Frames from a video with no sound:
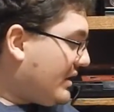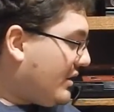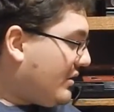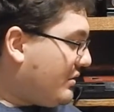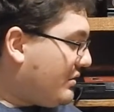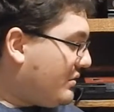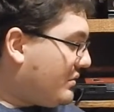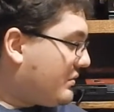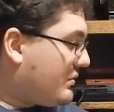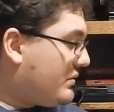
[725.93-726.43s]

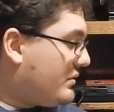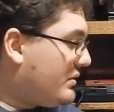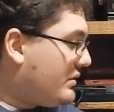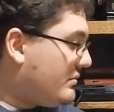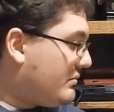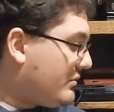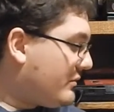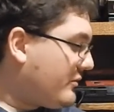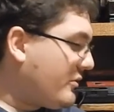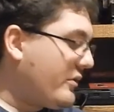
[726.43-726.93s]
Ooh!
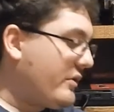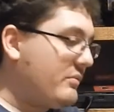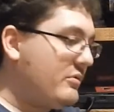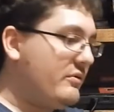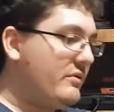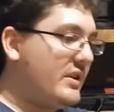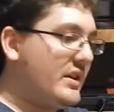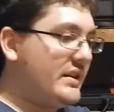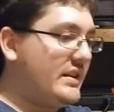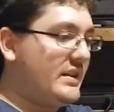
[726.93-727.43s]
Before we
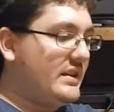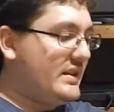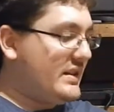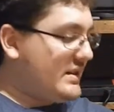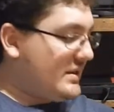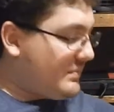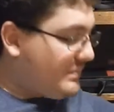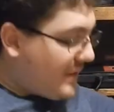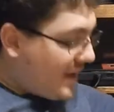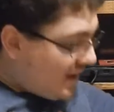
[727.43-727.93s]
move on to
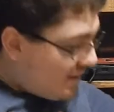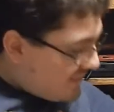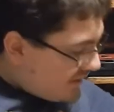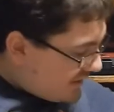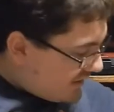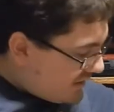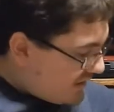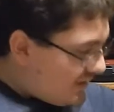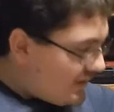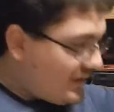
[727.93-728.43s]
this
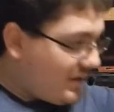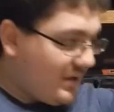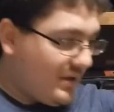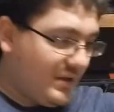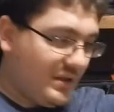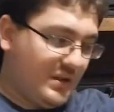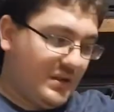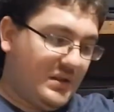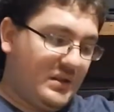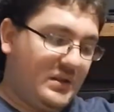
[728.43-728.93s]
baby,
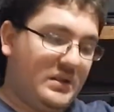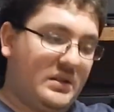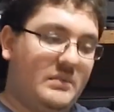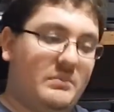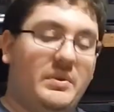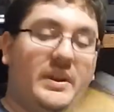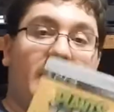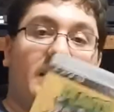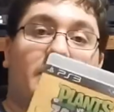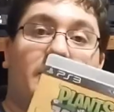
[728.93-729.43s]

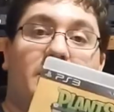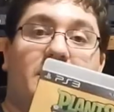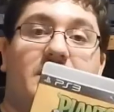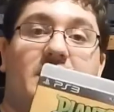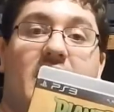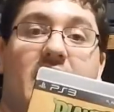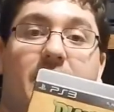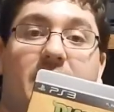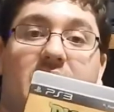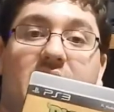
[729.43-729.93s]
Plants vs.
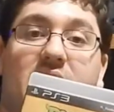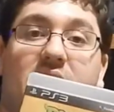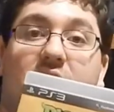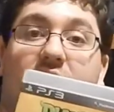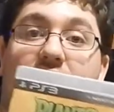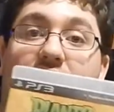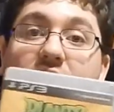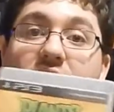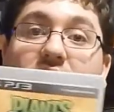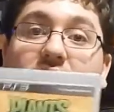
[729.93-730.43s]
Zombies.
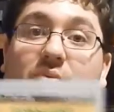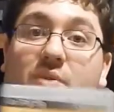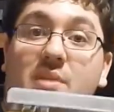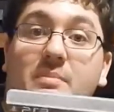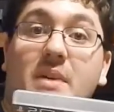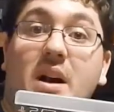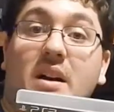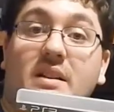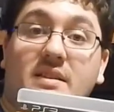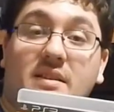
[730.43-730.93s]

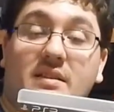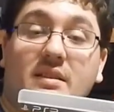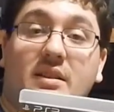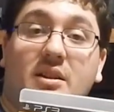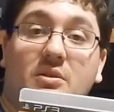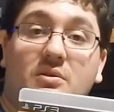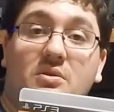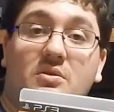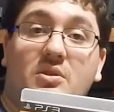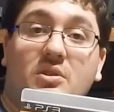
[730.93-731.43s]
$3 at the
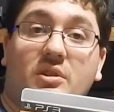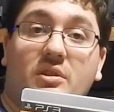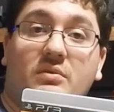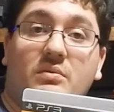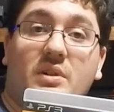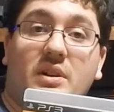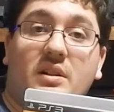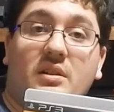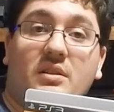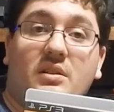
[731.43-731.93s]
local
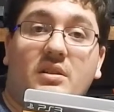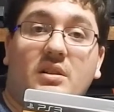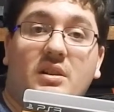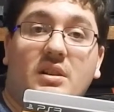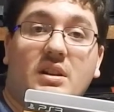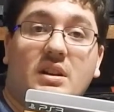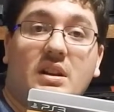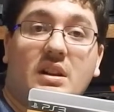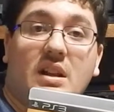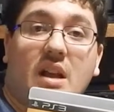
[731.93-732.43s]
Goodwill.
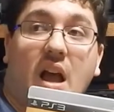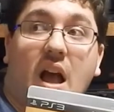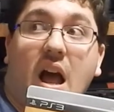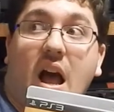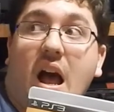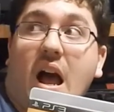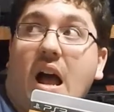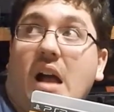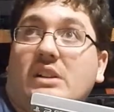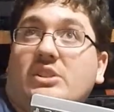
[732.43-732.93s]

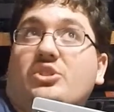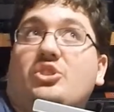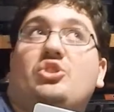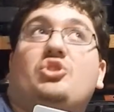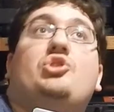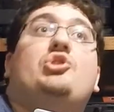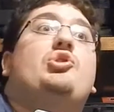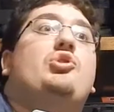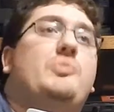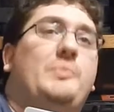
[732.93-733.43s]

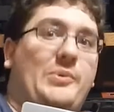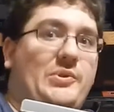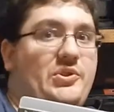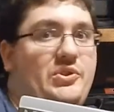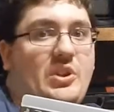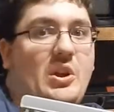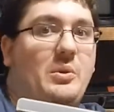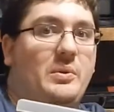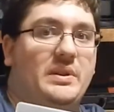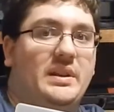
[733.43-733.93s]
Super
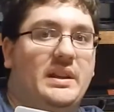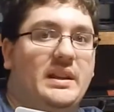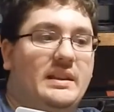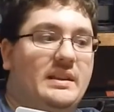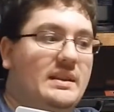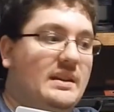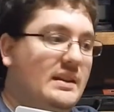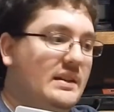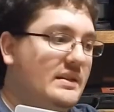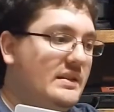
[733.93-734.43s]
stoked to
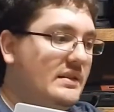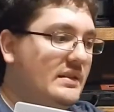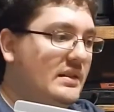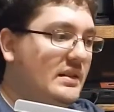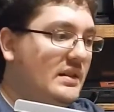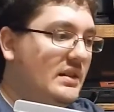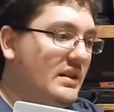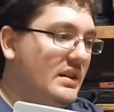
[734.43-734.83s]
get this.